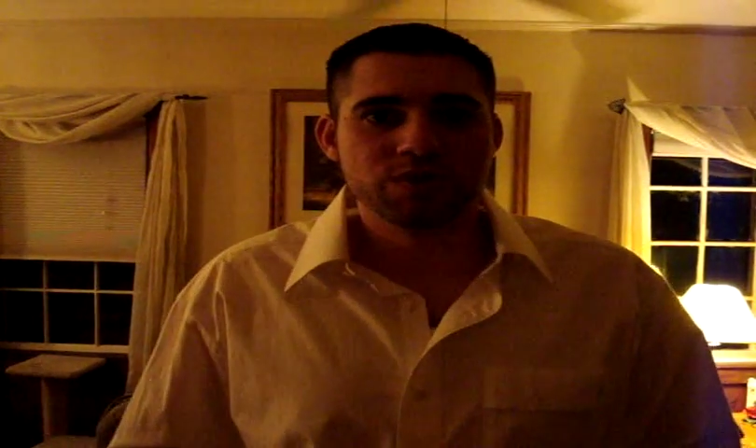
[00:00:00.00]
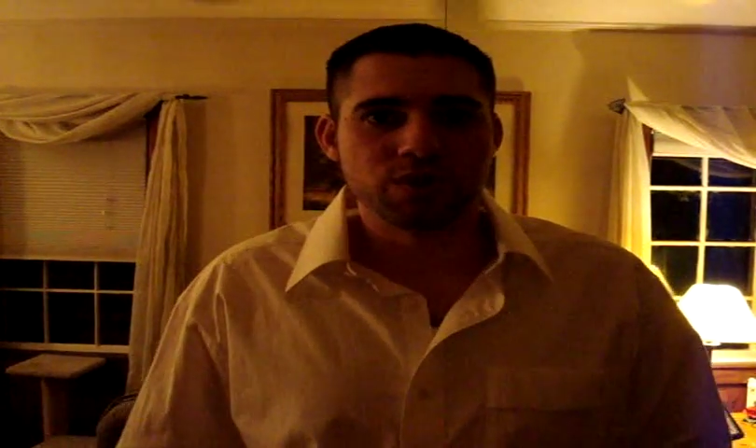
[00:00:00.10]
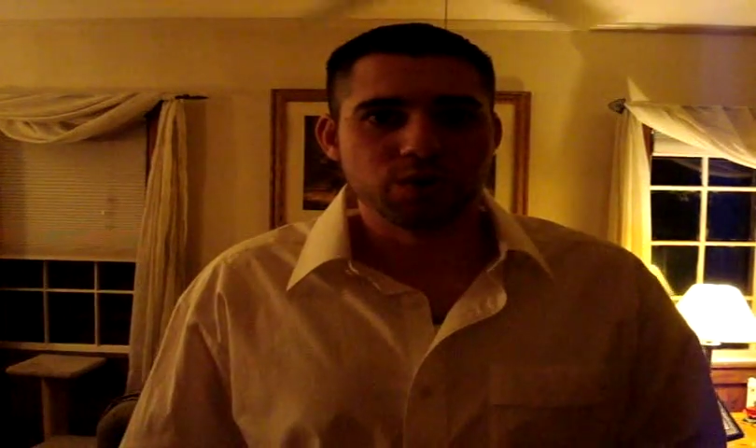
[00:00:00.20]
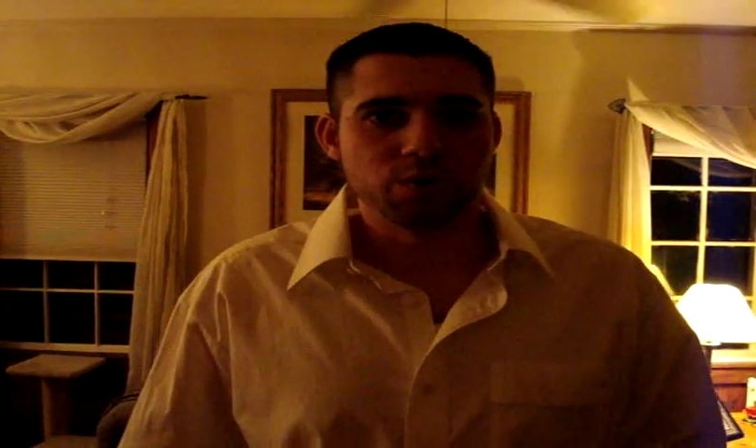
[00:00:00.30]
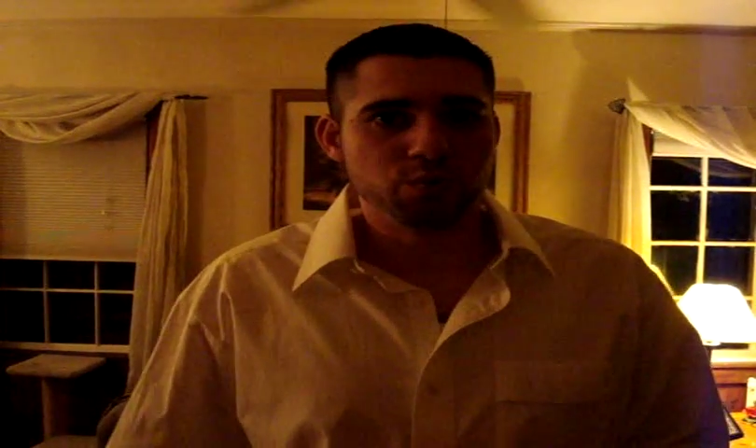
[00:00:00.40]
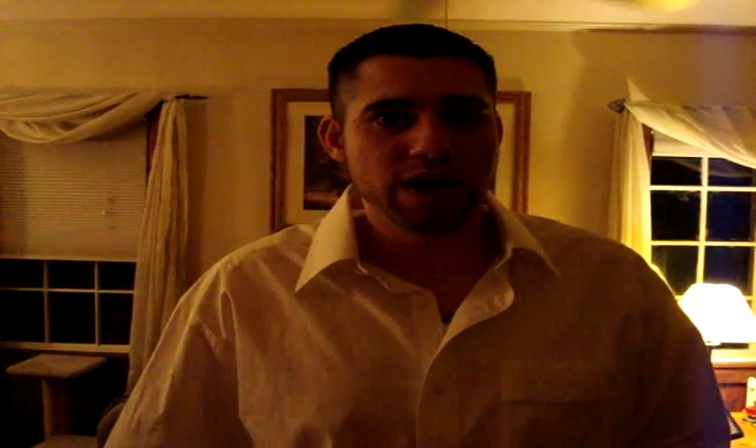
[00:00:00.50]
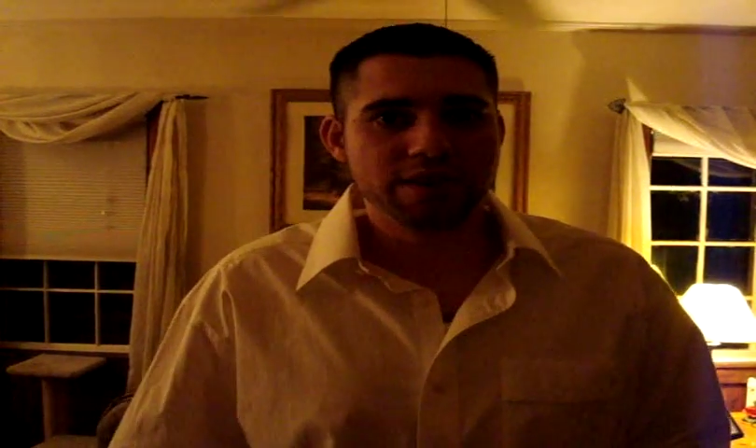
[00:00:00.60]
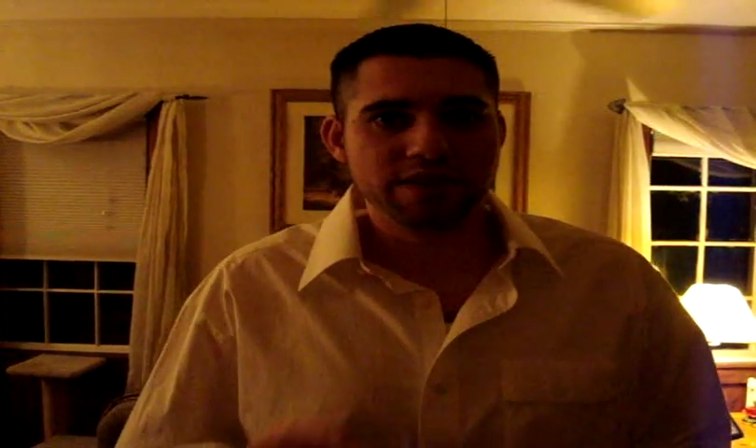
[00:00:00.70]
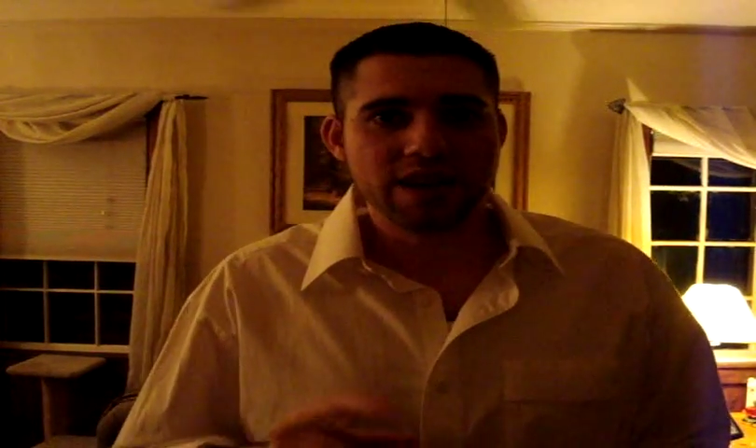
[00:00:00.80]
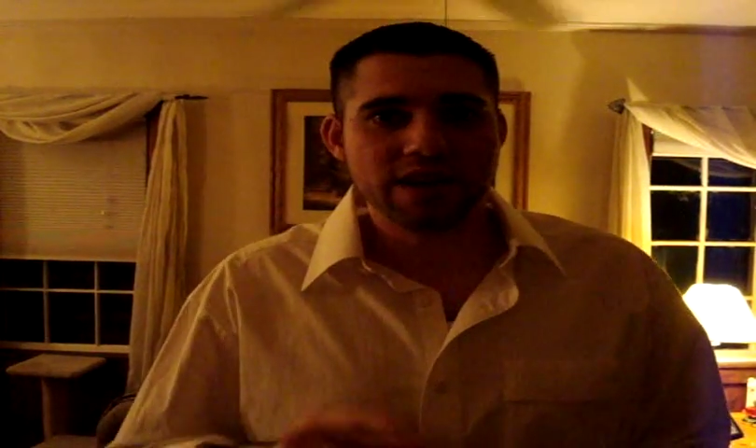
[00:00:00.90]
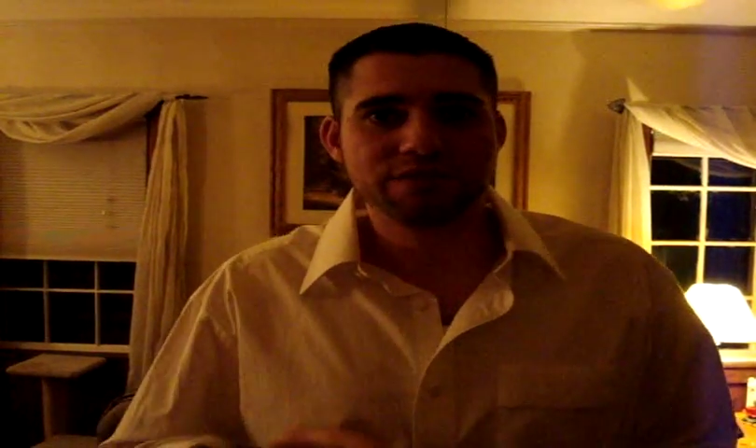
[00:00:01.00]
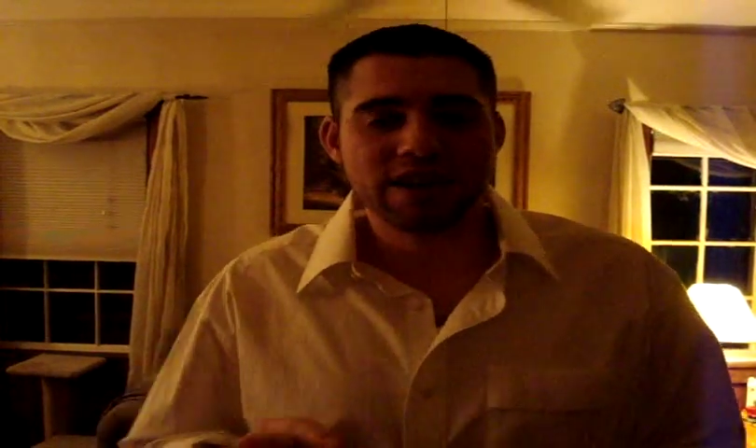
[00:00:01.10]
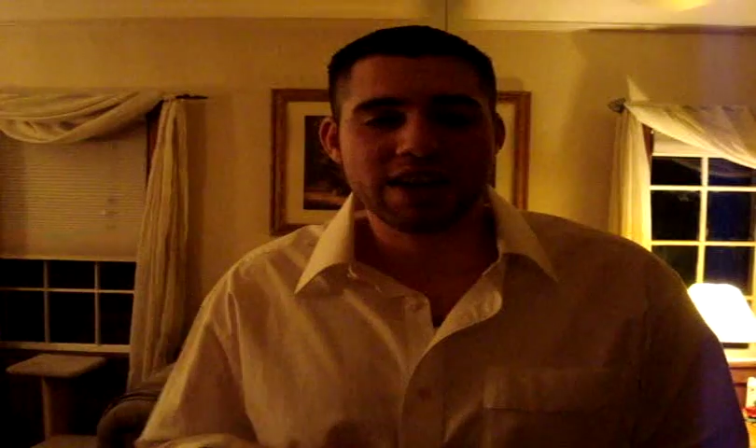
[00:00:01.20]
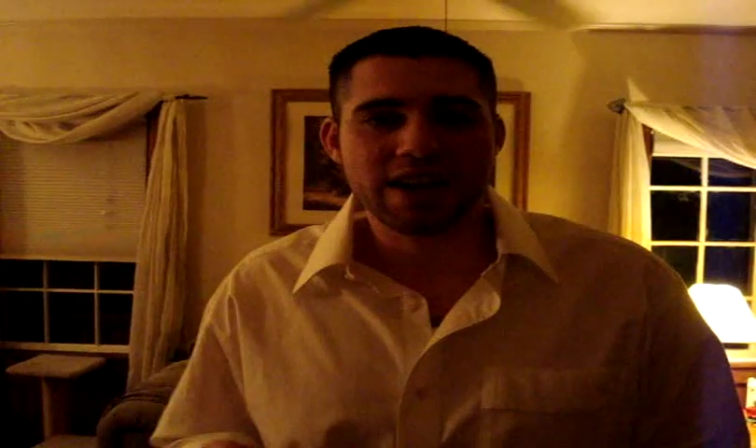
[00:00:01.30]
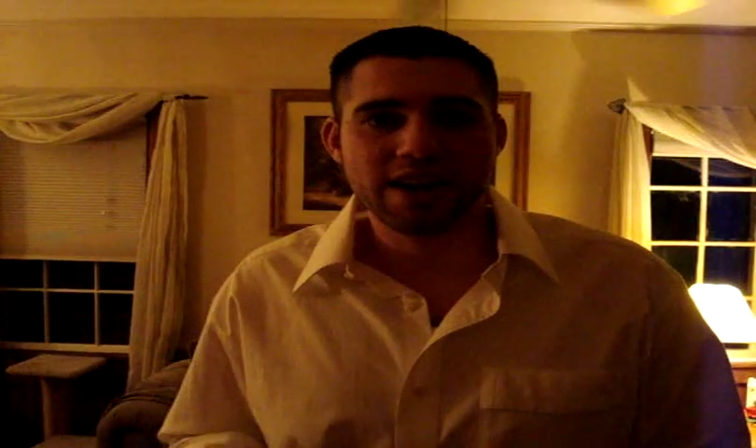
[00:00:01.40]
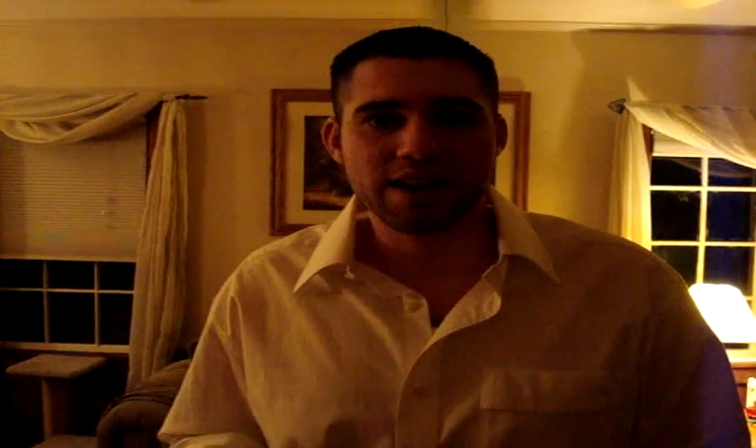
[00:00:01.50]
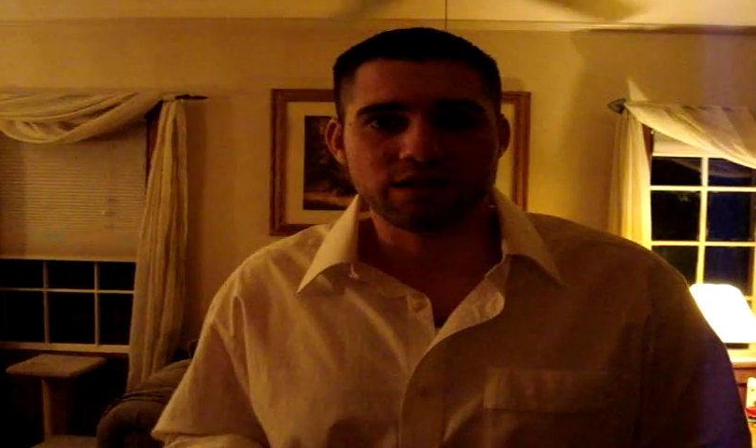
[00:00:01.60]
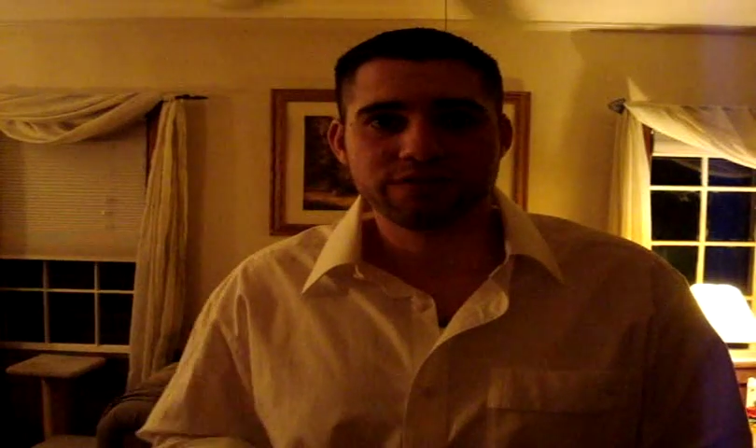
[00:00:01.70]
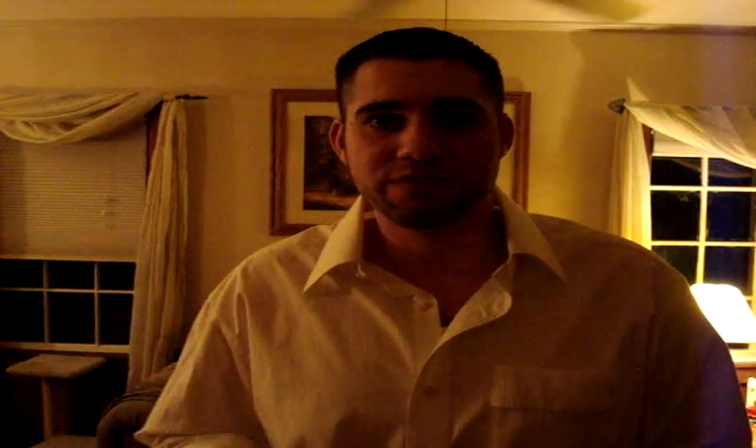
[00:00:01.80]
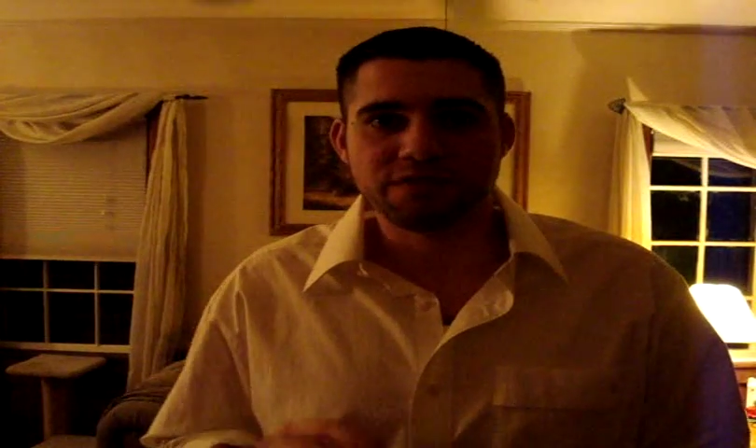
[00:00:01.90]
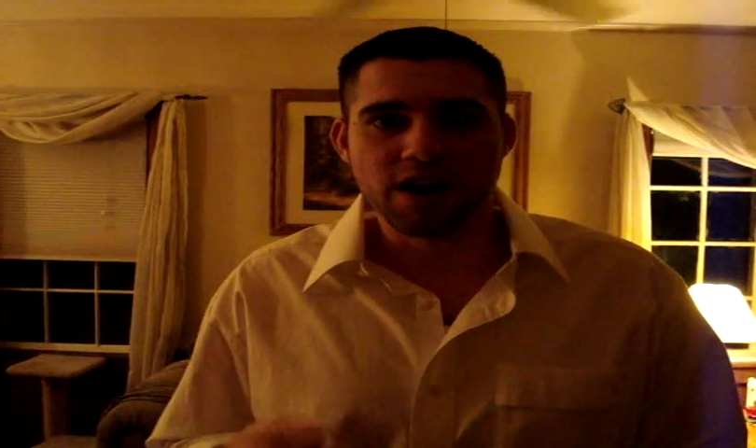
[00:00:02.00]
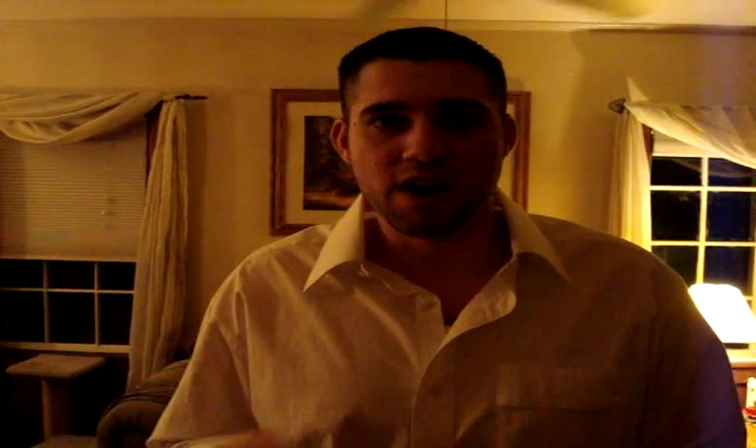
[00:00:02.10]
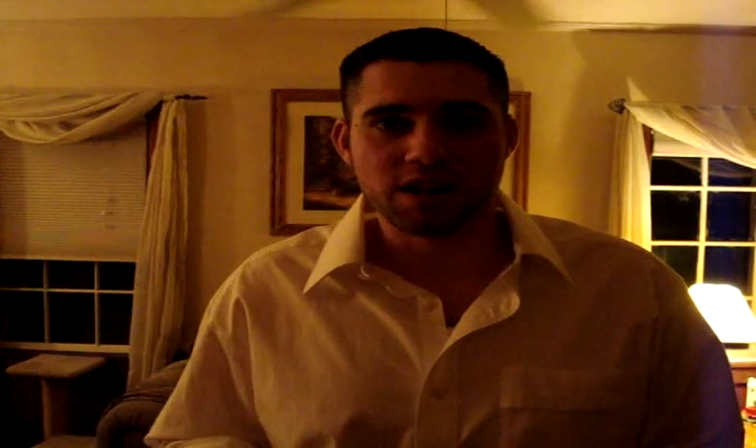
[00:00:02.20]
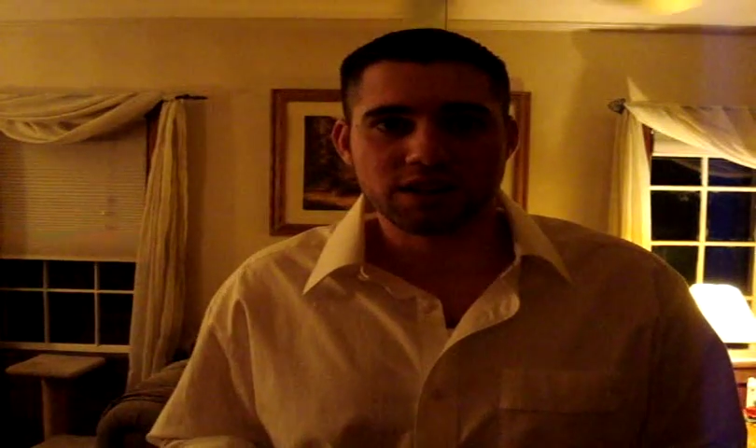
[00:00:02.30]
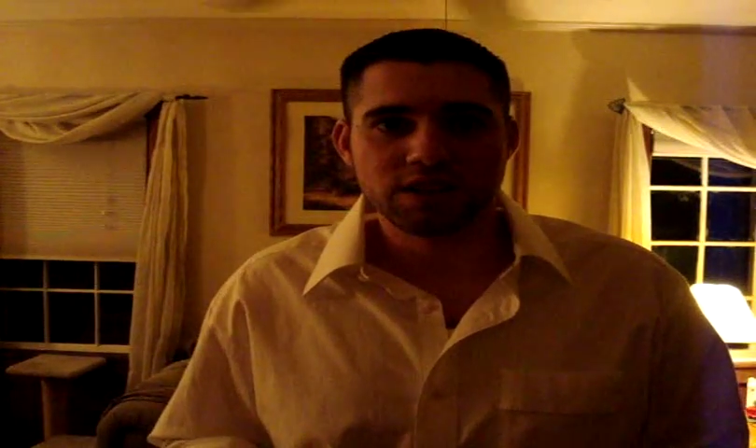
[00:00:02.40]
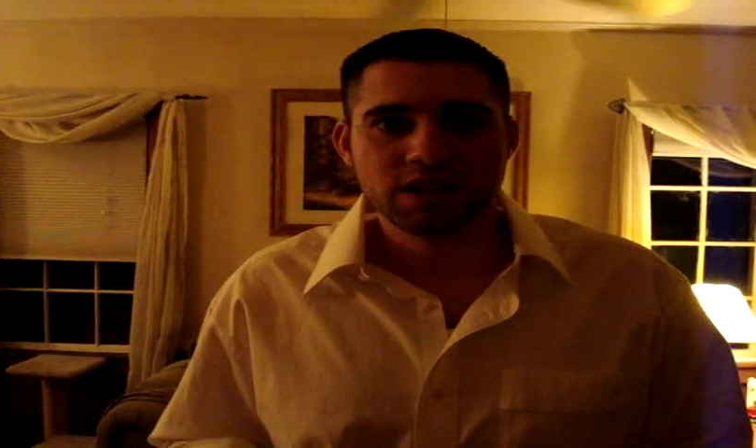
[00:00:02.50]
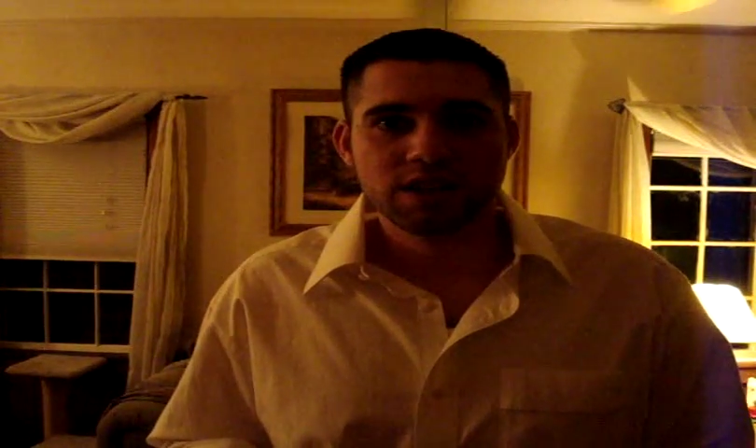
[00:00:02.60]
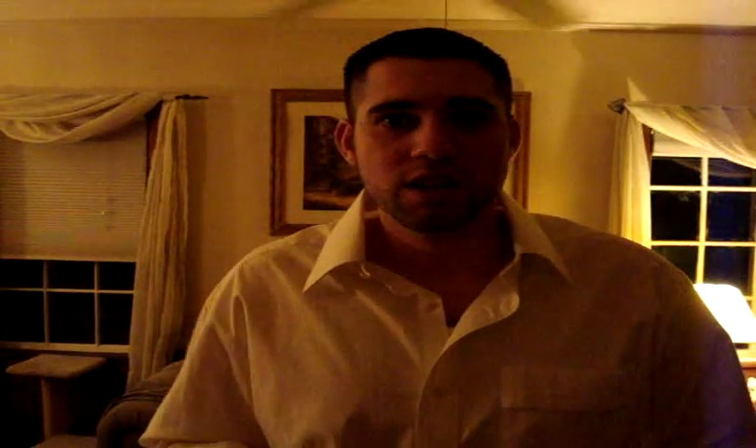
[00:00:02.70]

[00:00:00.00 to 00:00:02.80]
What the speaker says: So we have F-A-L, fal.